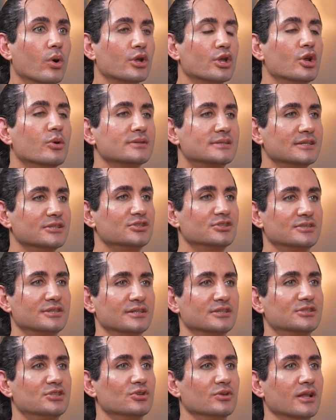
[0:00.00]
Well, you know what's
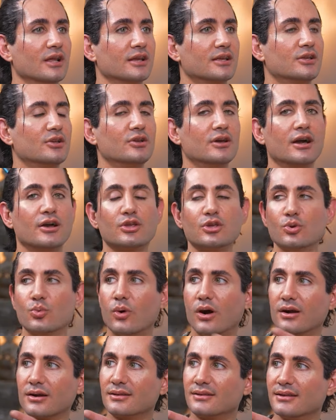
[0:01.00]
interesting too? Like, you know how you
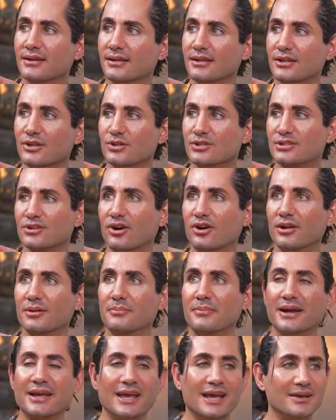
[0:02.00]
walked in and you
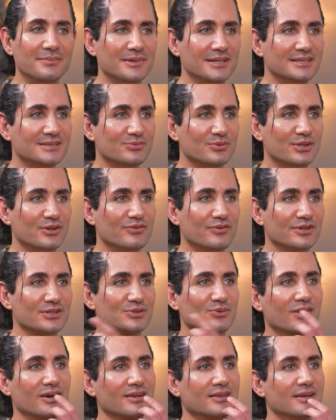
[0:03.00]
saw my Emmys when you
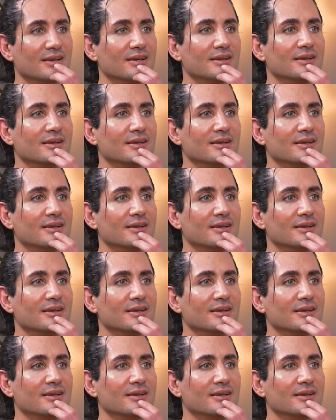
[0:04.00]
first walked